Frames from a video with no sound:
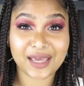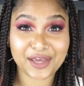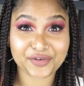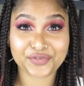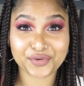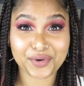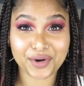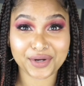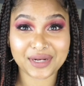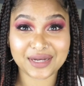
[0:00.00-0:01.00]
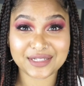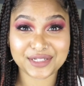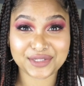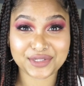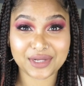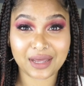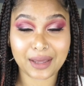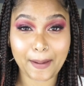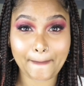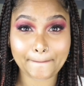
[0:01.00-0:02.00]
if you are allergic to